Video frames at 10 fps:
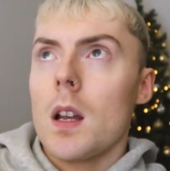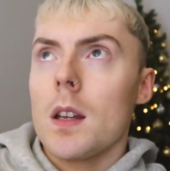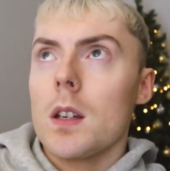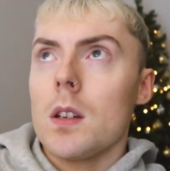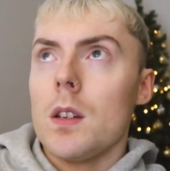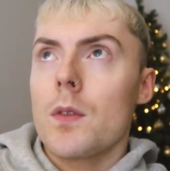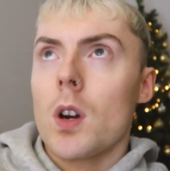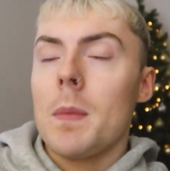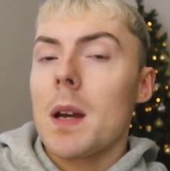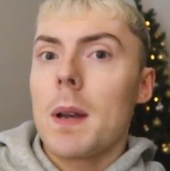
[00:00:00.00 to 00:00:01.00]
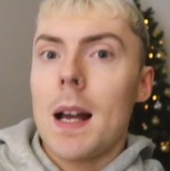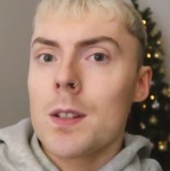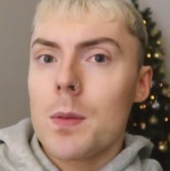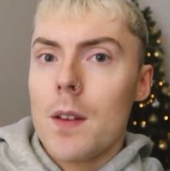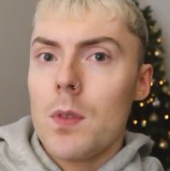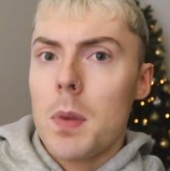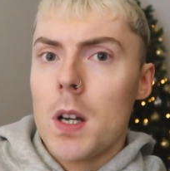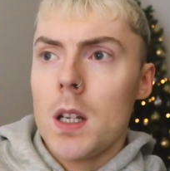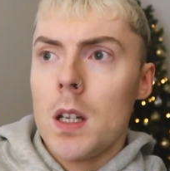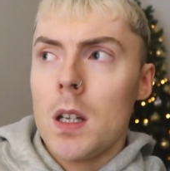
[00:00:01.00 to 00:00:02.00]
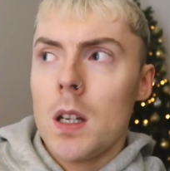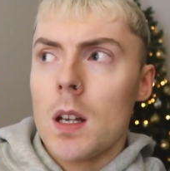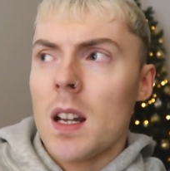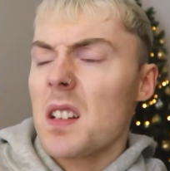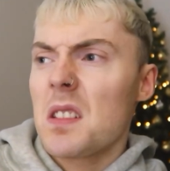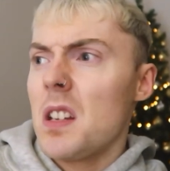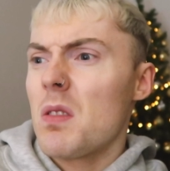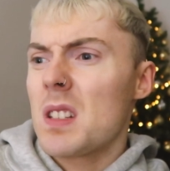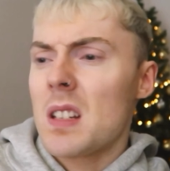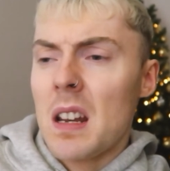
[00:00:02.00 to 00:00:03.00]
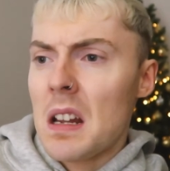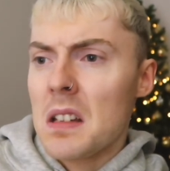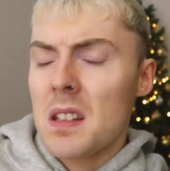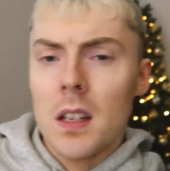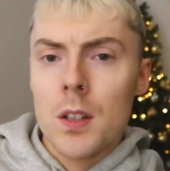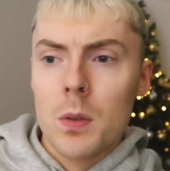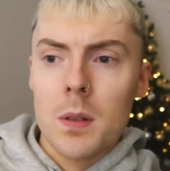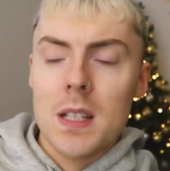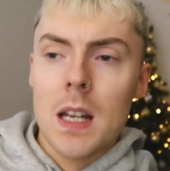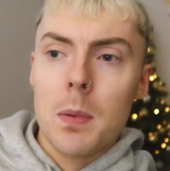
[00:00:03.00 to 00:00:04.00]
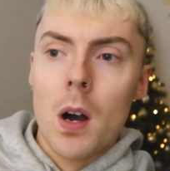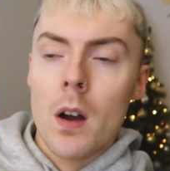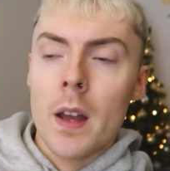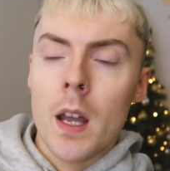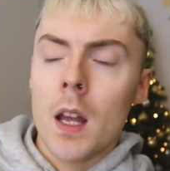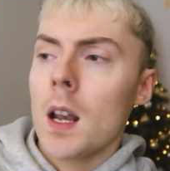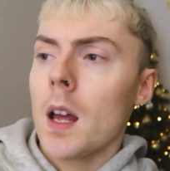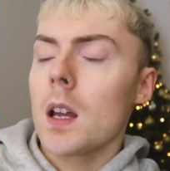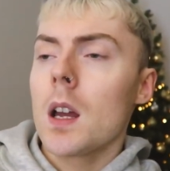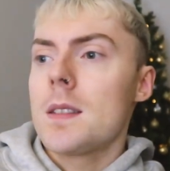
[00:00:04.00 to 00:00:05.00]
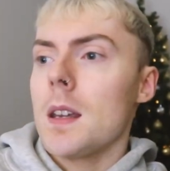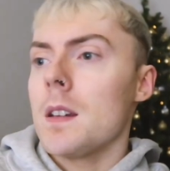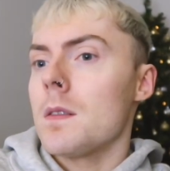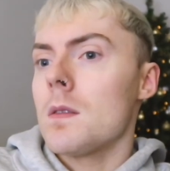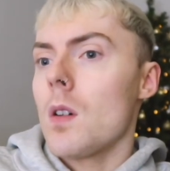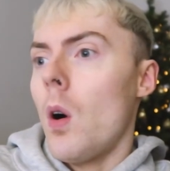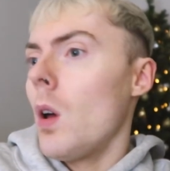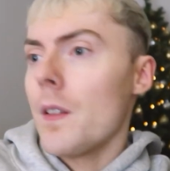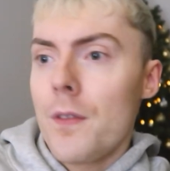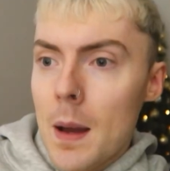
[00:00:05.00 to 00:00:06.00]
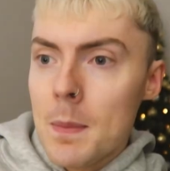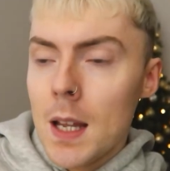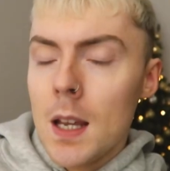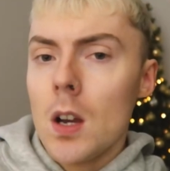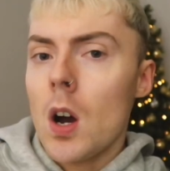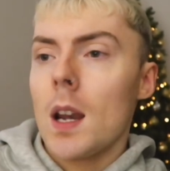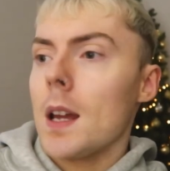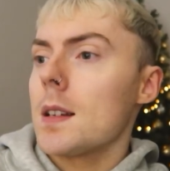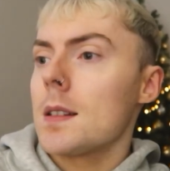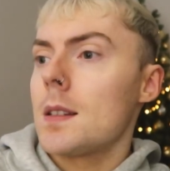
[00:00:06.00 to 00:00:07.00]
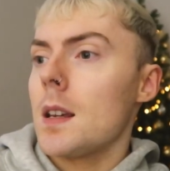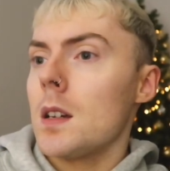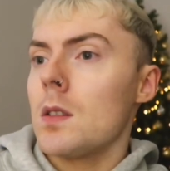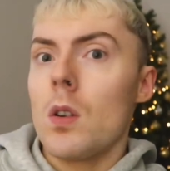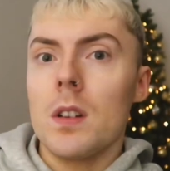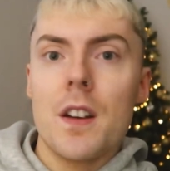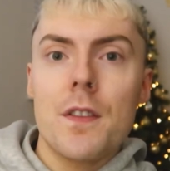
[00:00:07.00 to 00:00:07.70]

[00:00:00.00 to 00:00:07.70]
like, you've got to make plans with everybody, like, secret Santas that you don't want to take part in, like, seeing all the family, or, like, seeing all